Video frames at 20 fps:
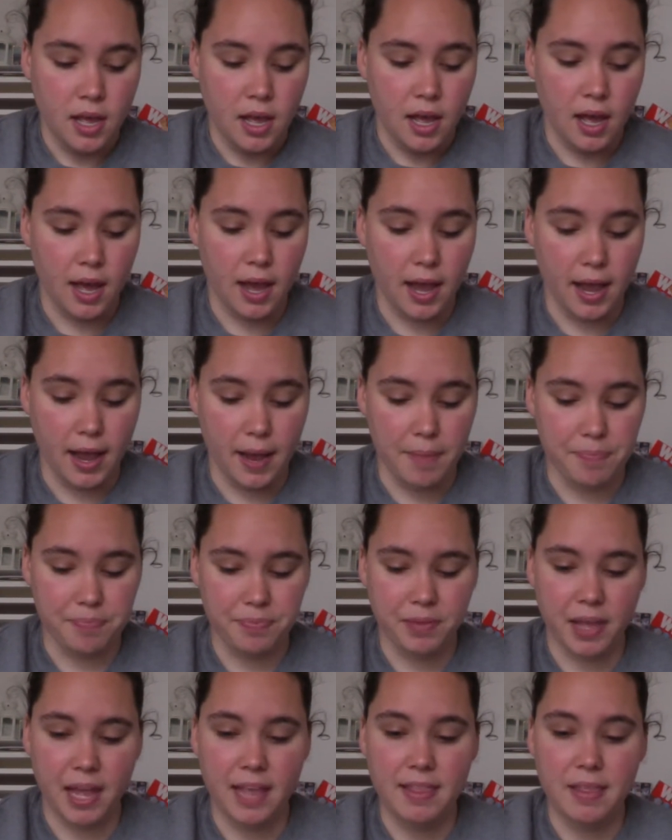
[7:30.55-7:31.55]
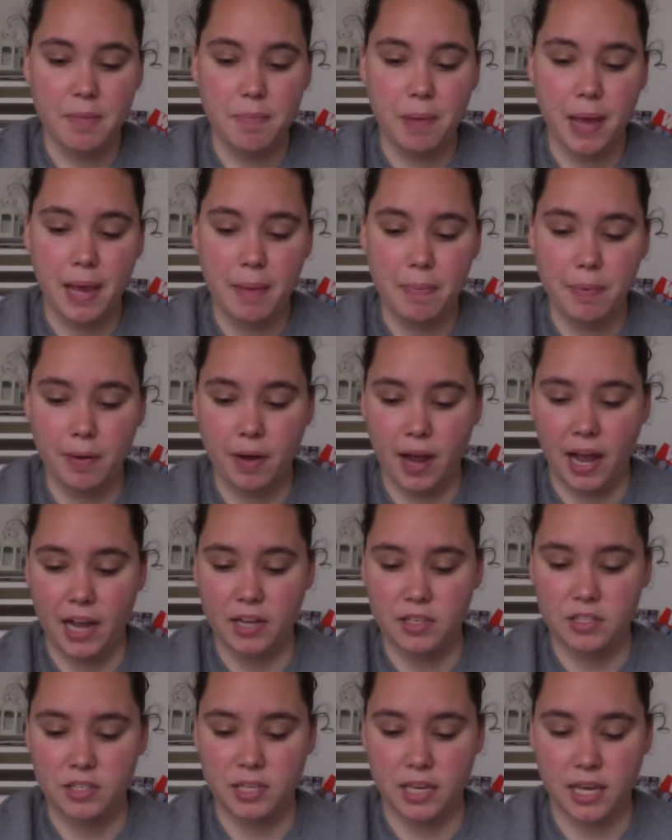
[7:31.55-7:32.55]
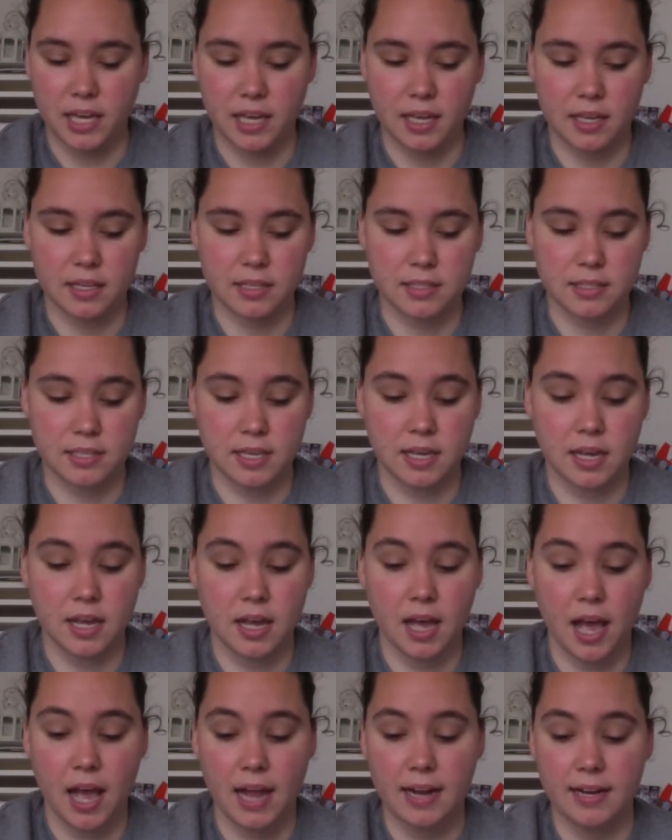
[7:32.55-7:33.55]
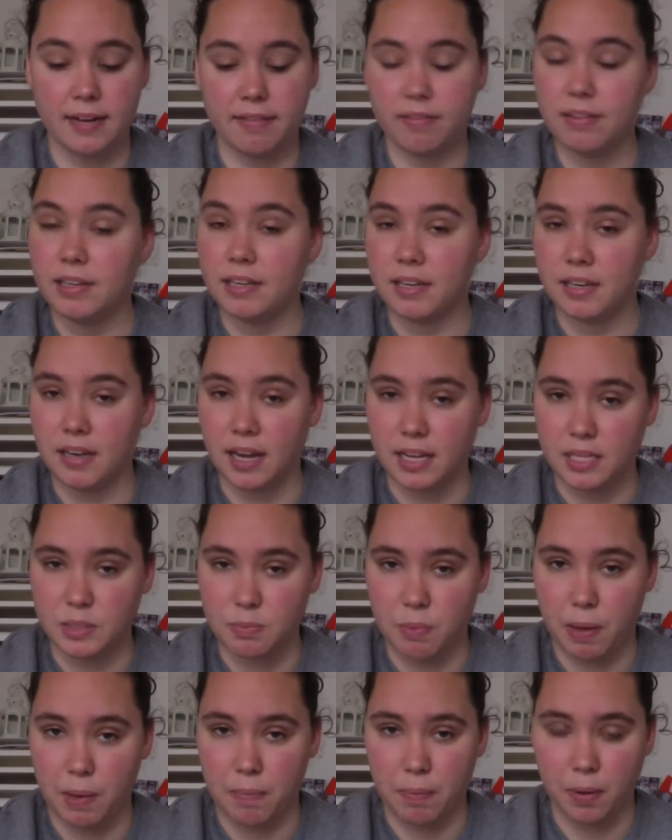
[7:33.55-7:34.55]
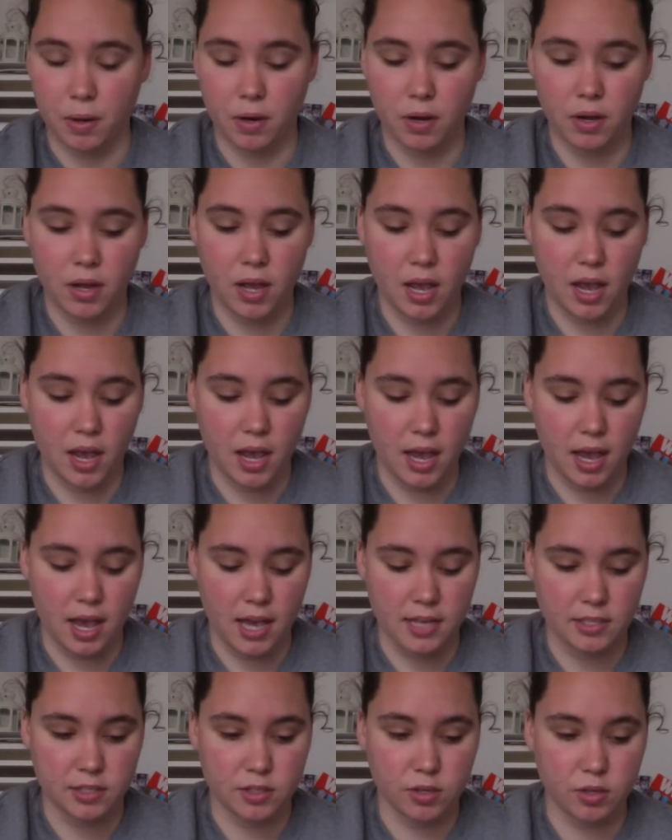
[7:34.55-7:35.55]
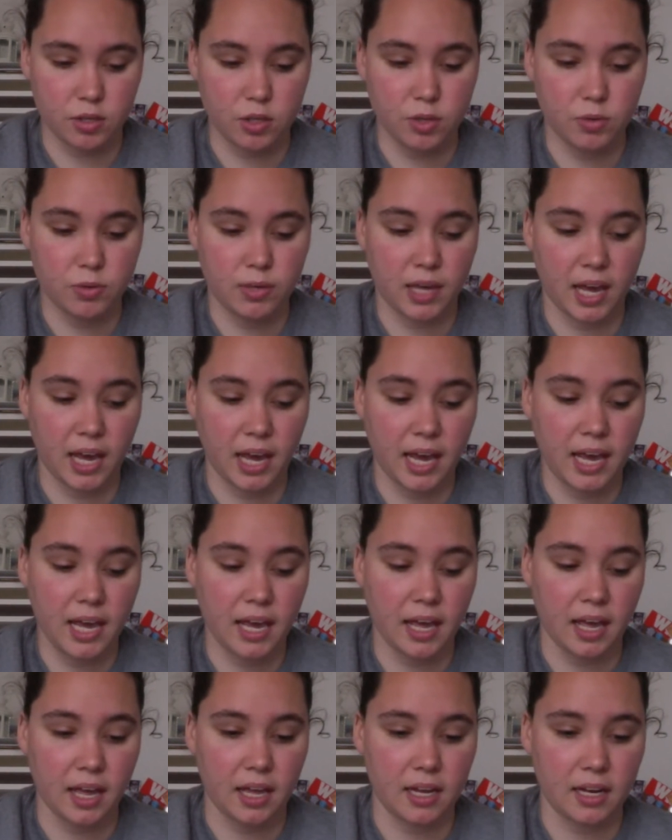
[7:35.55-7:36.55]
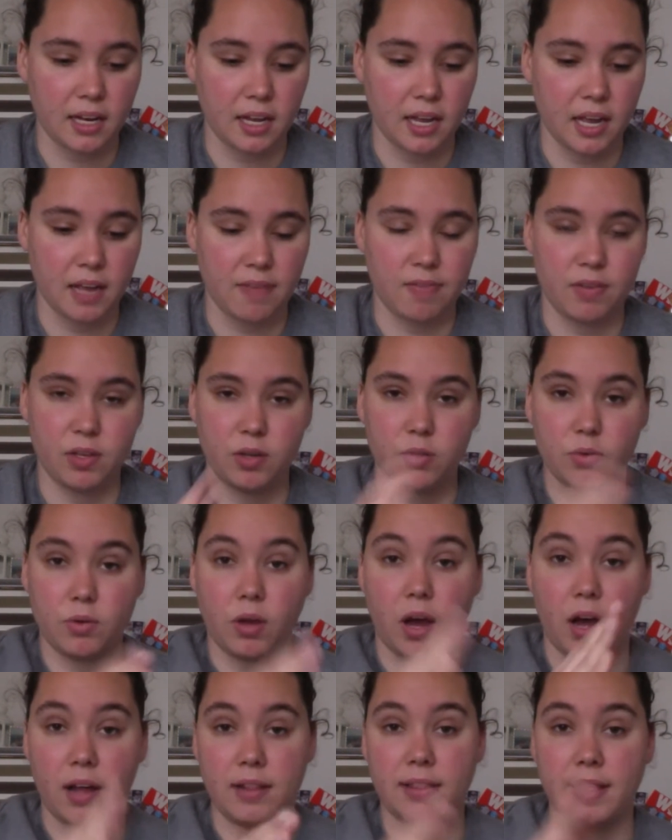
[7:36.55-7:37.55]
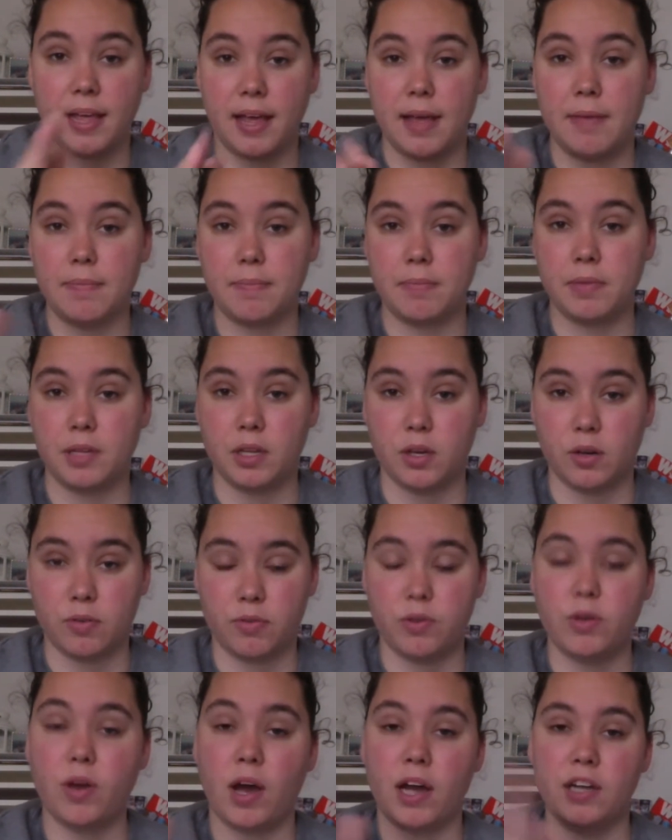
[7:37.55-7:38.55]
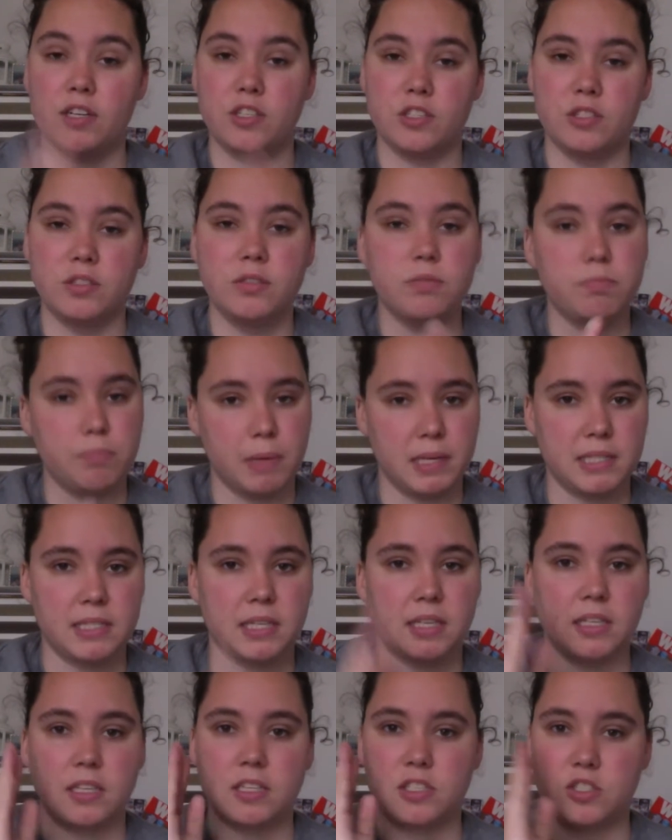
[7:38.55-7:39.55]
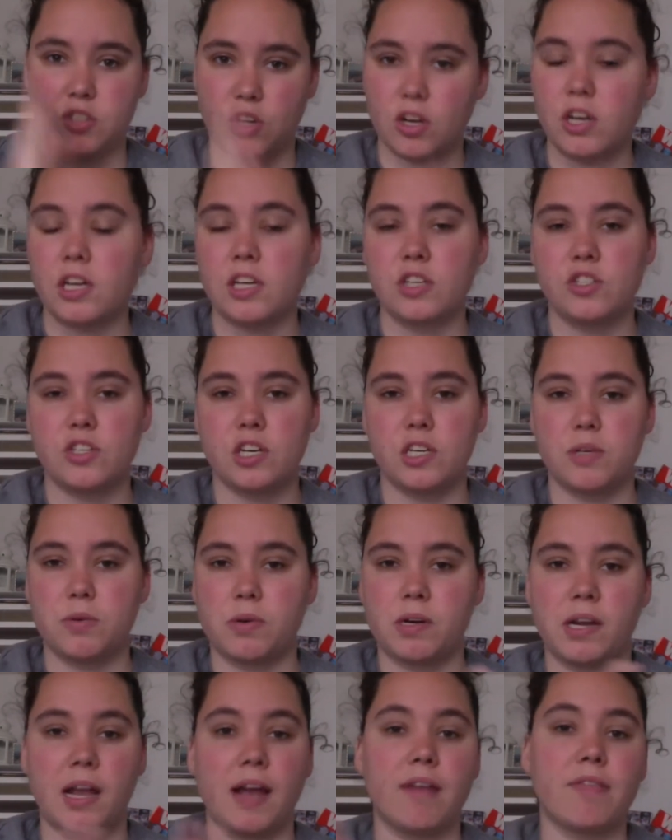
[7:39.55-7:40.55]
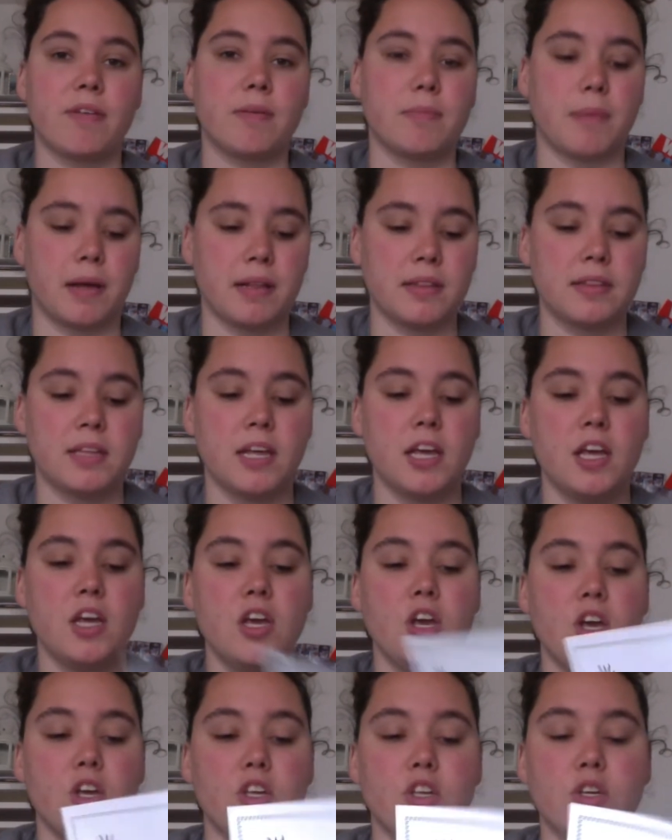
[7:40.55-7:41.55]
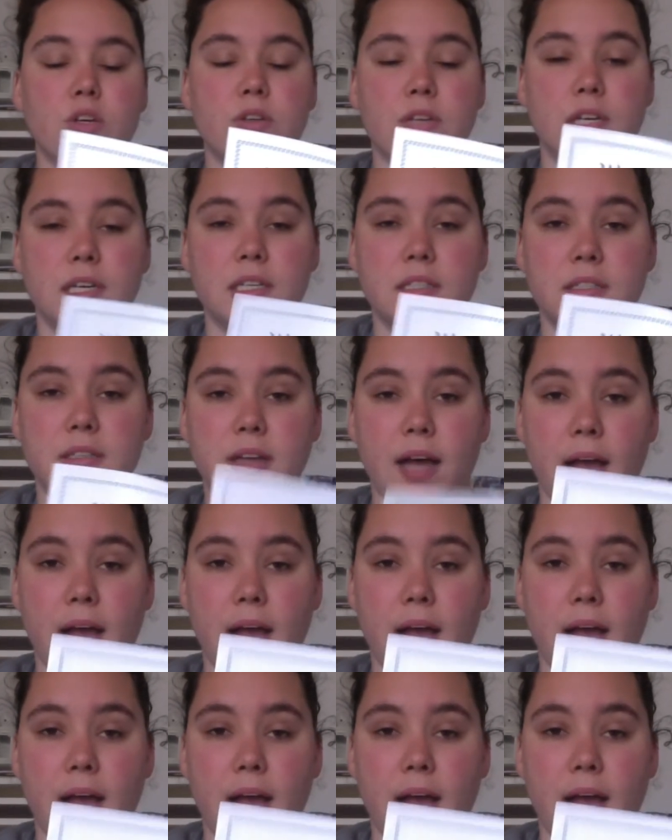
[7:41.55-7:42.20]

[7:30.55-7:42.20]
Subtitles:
and the paper actually is a really nice paper. So you can, if you got them, if you got basically starting in January every month, you could